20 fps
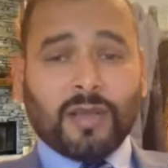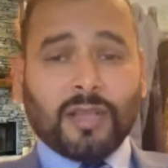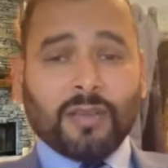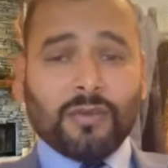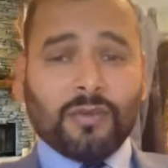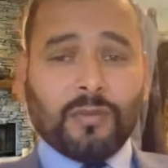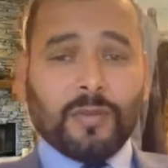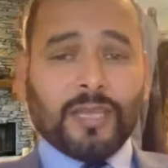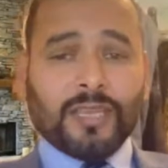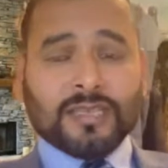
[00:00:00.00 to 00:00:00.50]
I
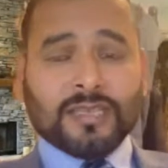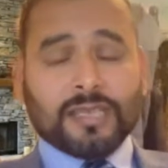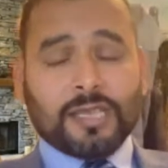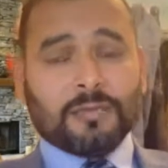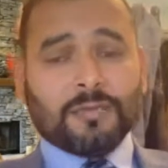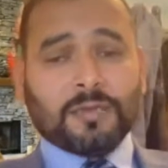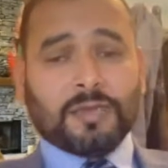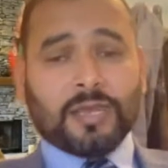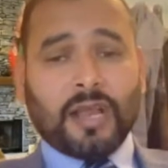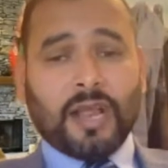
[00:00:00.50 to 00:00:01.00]
know many
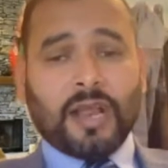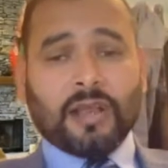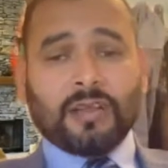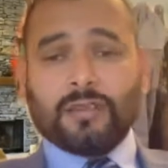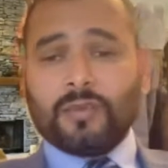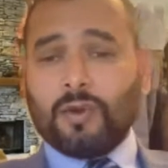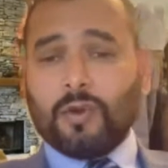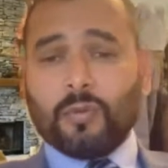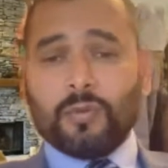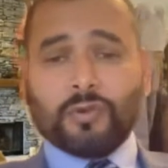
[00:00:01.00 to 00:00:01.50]
Muslims had
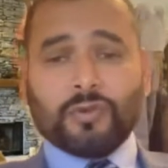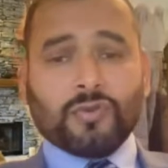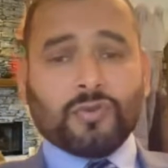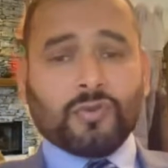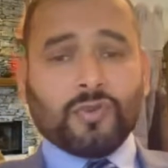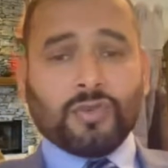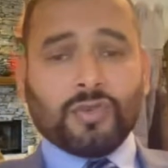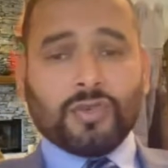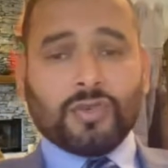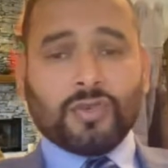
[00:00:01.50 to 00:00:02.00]
no
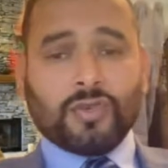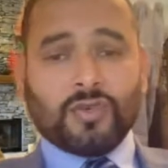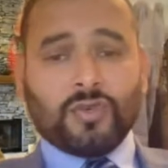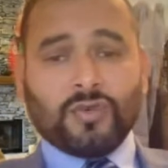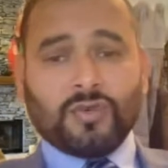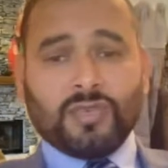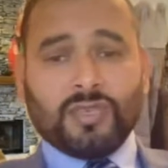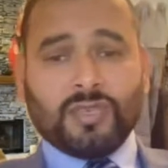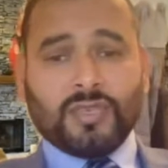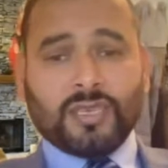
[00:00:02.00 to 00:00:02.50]
opportunity to
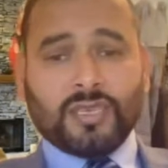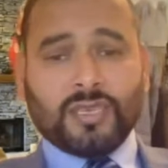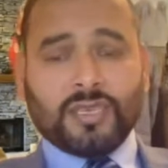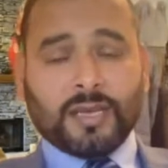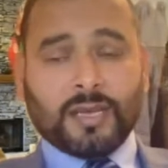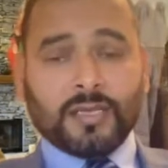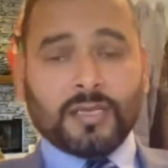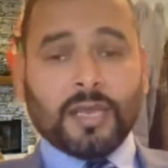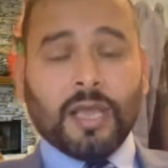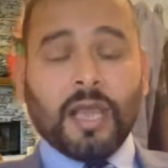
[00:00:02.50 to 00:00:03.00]
do this
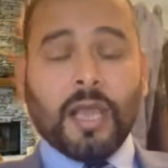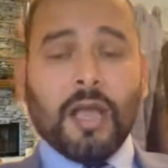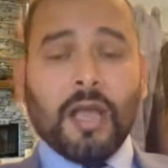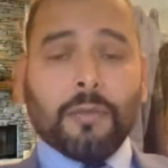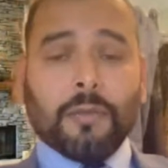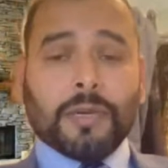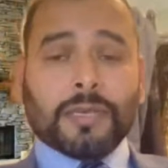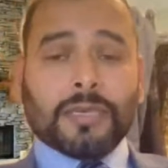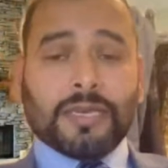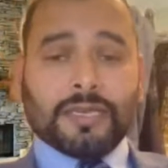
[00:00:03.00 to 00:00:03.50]
research,
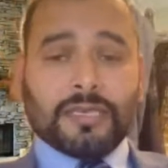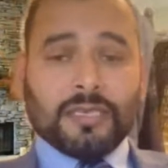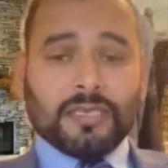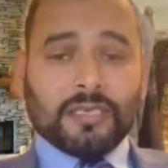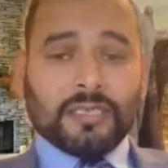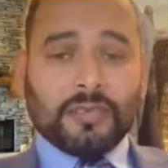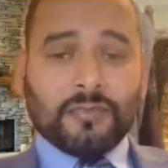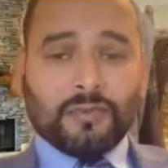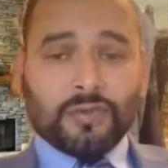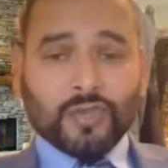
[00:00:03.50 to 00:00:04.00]
but at
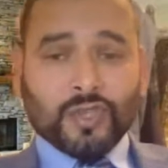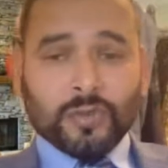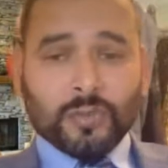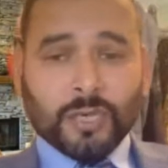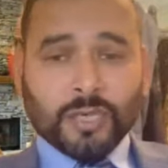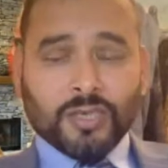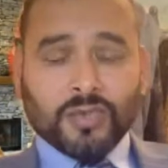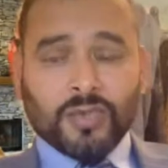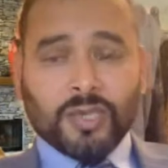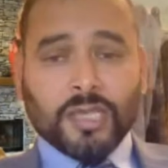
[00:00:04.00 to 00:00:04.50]
least if you
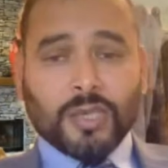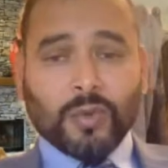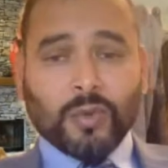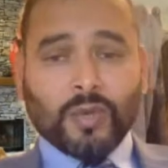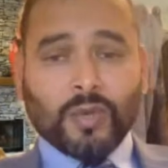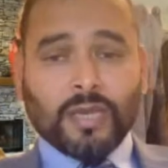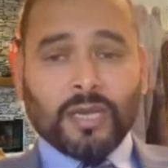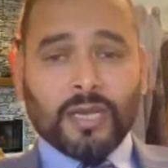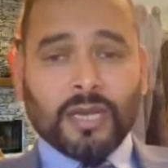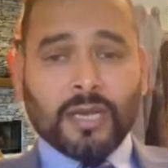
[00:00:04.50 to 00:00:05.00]
speak to a
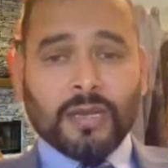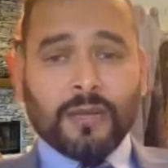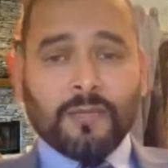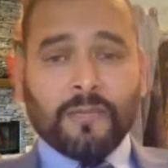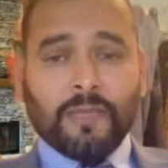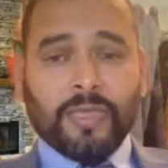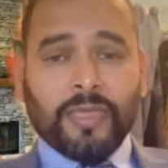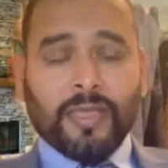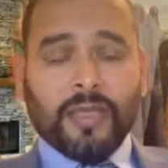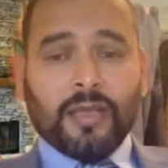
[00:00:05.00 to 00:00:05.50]
lawyer,
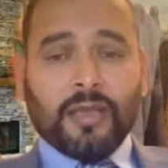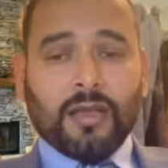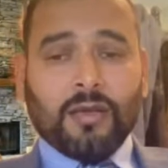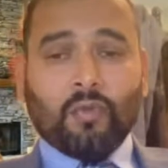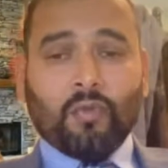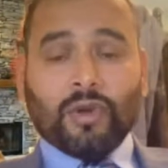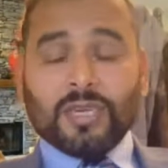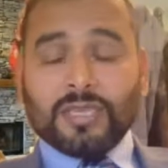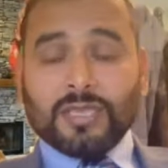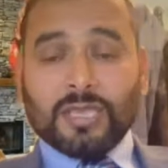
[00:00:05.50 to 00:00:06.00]

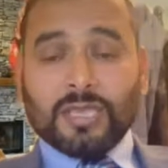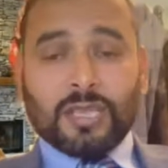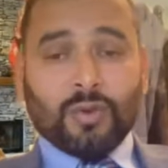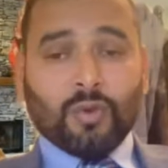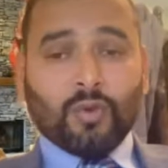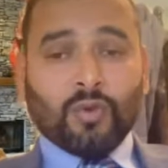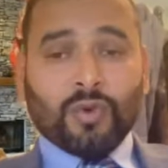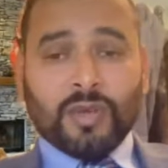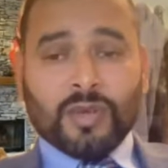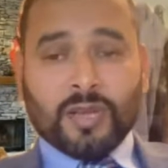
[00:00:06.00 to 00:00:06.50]
what is the
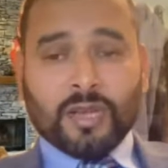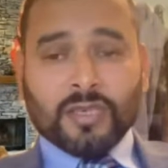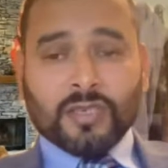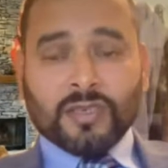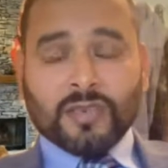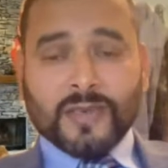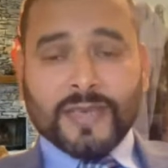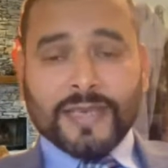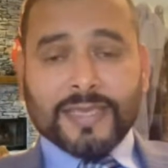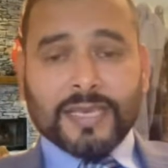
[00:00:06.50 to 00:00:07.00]
law
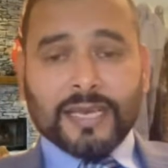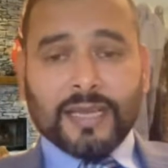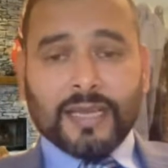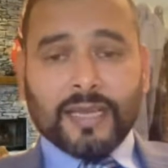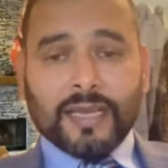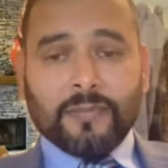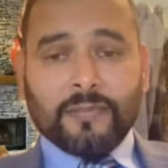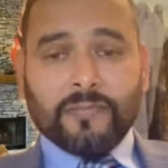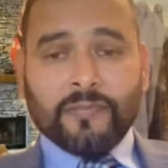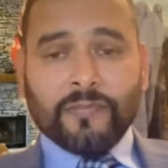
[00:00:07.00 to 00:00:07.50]
relating to
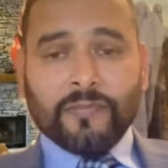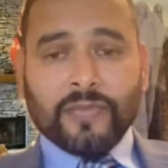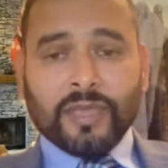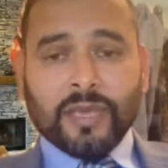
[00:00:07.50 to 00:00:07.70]
asylum?